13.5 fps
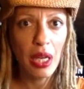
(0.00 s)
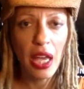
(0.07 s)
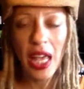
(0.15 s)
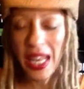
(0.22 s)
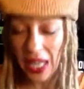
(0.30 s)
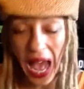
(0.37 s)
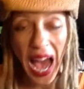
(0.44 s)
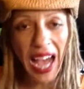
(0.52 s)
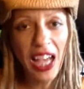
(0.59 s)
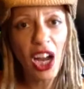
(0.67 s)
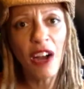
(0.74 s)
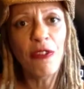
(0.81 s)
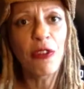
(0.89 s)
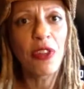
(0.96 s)
And I
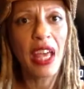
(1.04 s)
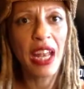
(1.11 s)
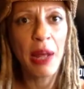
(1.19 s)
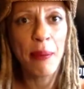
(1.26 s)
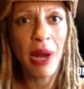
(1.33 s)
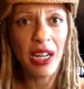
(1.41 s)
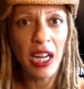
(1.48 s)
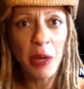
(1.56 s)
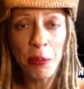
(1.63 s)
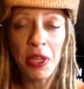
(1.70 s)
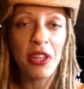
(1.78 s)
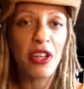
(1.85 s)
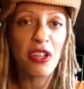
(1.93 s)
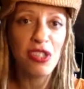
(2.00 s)
offer that at my
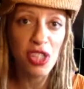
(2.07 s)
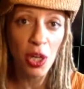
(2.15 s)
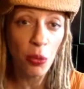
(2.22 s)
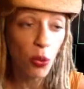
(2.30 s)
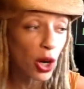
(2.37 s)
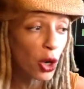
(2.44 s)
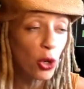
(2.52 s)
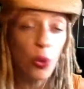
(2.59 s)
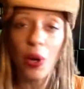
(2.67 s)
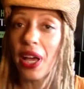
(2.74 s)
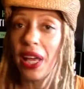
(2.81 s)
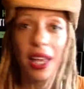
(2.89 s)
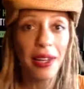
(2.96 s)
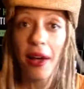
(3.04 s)
company. There's someone who will
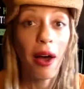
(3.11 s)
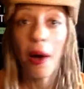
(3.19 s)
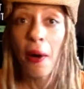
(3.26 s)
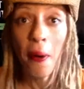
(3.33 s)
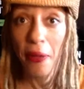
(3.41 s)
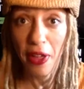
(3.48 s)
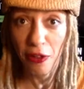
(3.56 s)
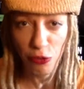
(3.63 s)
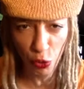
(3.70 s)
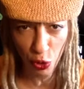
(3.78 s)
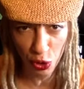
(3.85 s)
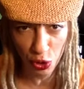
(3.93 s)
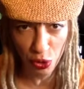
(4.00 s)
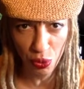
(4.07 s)
handle all that for
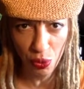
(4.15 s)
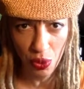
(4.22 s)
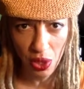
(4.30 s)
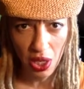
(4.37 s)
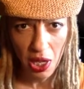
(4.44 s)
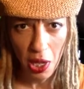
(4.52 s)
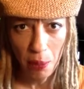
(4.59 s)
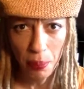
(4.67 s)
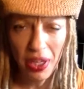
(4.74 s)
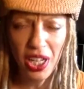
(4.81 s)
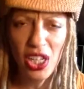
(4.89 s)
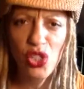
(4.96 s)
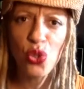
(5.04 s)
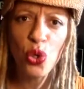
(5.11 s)
you,
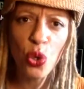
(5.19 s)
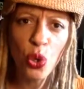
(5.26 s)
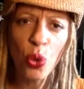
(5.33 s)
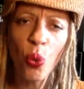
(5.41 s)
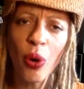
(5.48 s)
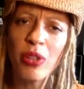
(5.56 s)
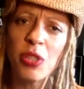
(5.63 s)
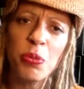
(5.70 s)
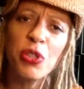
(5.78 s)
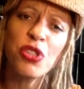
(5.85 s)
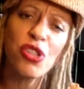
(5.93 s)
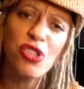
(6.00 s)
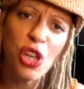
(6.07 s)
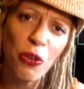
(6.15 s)
because you want to put
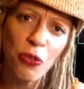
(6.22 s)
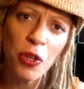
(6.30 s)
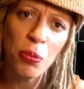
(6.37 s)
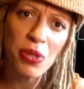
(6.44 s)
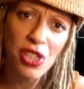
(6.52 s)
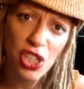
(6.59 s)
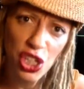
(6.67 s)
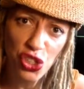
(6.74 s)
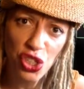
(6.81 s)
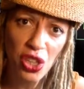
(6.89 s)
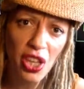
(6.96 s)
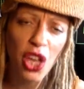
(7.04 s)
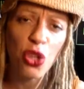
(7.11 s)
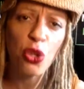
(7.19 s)
yourself in a
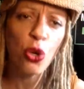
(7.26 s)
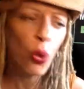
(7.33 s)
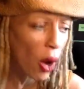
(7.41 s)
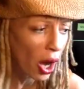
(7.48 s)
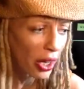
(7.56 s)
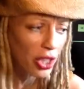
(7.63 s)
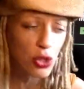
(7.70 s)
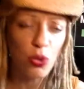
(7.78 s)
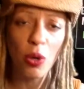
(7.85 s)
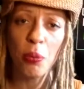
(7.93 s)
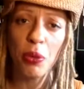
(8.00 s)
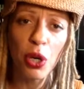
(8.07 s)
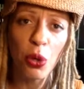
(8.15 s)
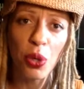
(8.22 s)
position that you walk into a
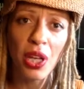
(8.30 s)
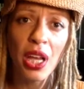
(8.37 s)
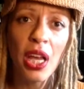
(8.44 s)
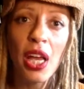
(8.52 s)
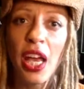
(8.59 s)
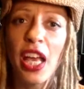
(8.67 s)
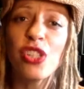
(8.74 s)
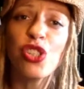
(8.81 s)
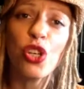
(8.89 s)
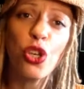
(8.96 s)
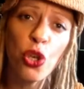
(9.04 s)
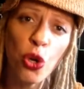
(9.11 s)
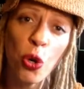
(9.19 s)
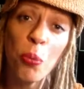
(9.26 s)
building and
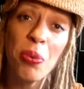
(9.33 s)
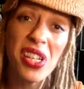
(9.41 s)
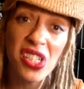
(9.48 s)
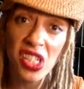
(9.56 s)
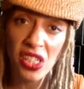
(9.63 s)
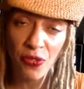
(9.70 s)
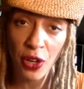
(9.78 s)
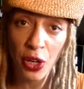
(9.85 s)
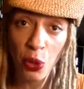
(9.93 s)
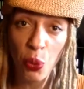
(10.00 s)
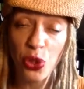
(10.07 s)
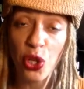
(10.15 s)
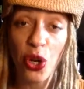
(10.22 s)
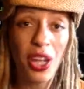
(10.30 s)
secure business funding
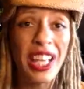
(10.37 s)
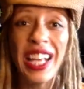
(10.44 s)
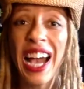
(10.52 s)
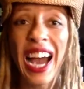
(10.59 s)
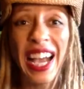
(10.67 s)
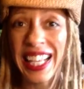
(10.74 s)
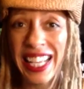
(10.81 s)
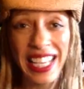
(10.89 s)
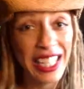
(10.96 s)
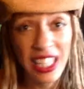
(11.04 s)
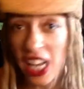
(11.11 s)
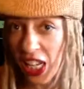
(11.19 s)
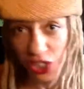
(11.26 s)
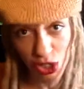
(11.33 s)
with your EIN and
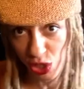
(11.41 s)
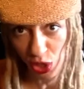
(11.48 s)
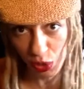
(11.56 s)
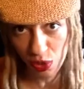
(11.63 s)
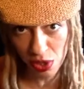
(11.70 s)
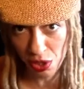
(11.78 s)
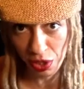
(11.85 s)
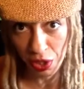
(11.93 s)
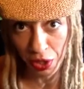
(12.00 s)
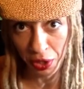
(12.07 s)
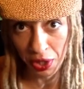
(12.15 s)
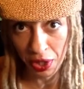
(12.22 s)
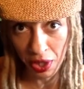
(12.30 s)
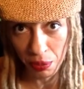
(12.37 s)
not your social
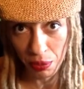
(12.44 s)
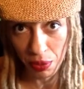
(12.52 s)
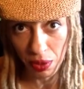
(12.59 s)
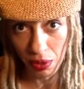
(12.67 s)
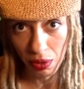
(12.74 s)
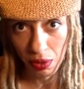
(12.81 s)
security number.